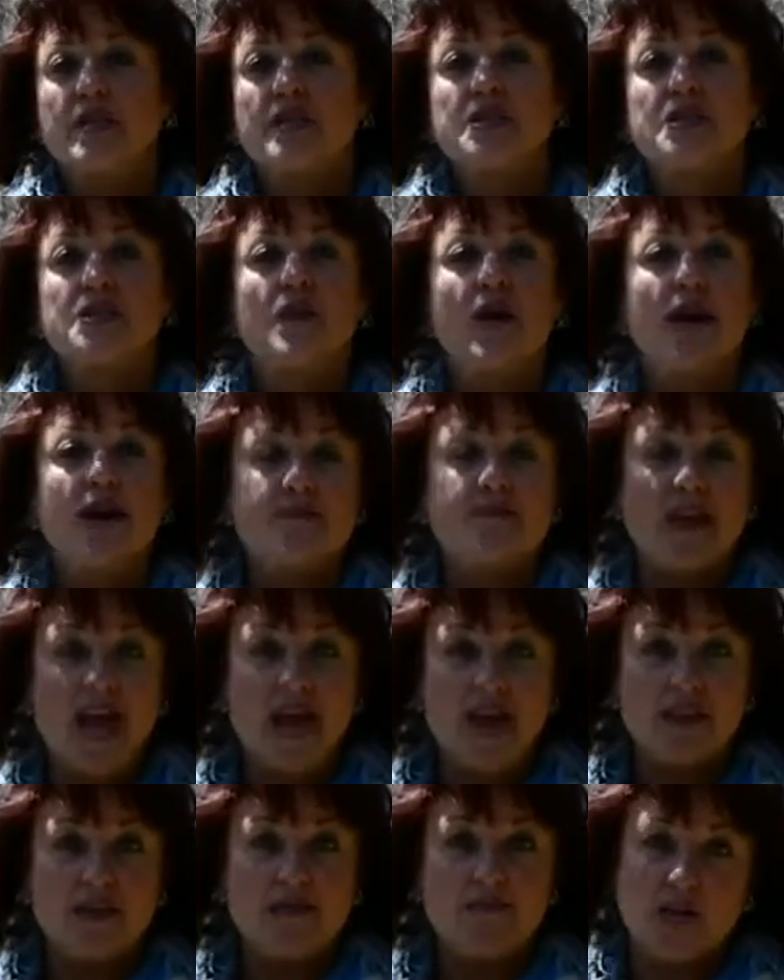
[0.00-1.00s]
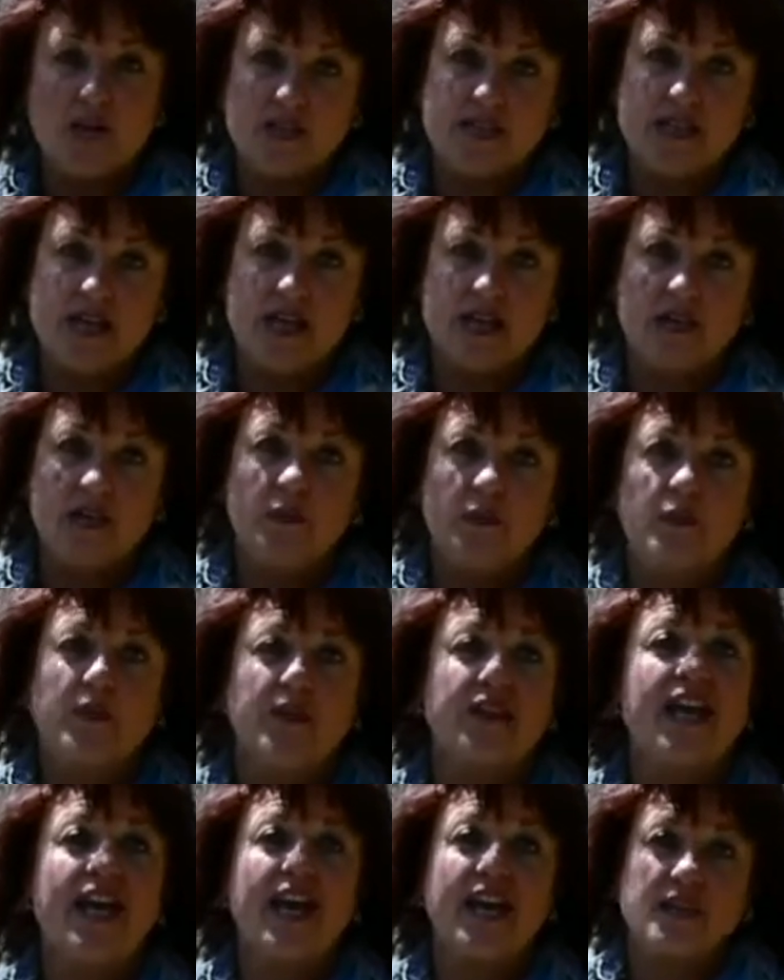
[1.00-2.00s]
So I'm Kathy Baldock
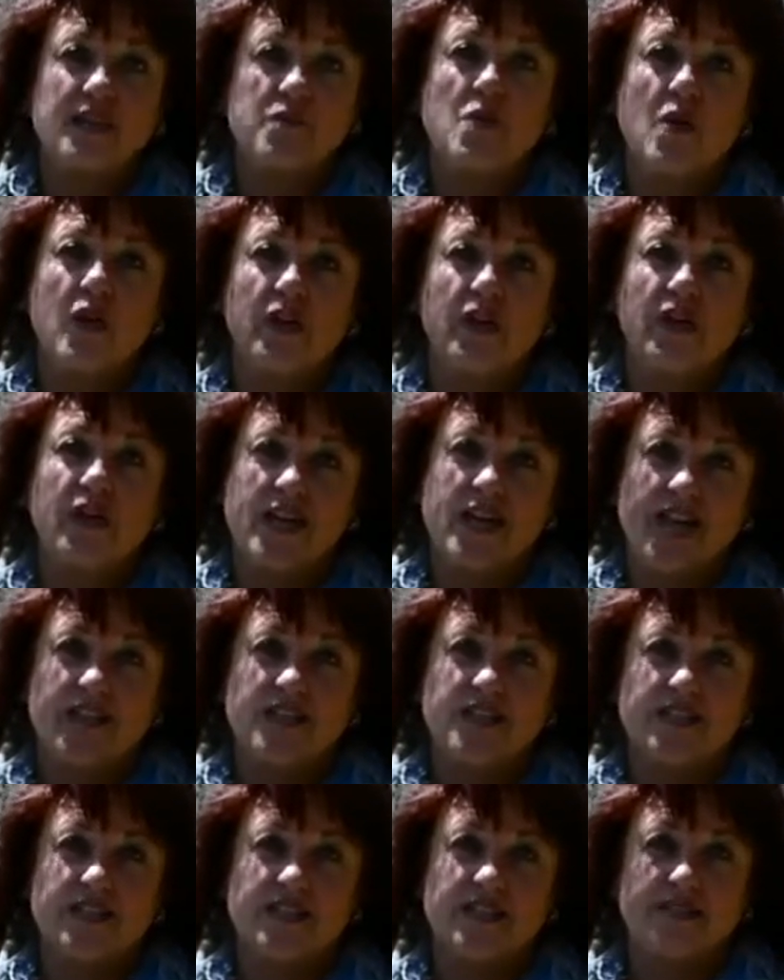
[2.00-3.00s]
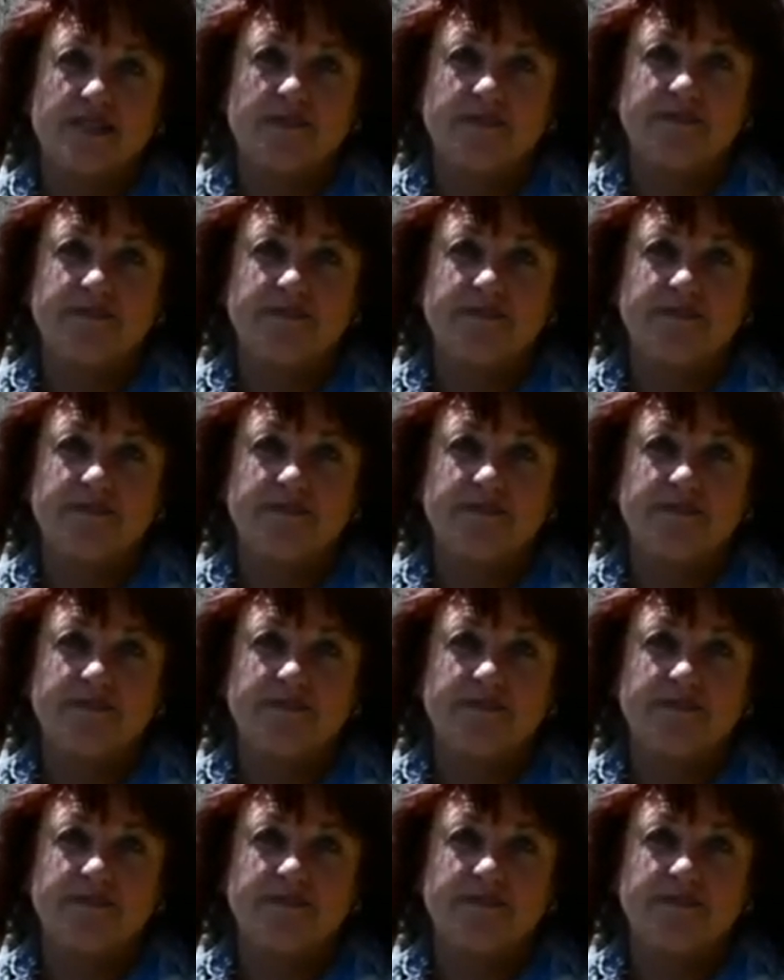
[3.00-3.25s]
with Canyon Walker Connections.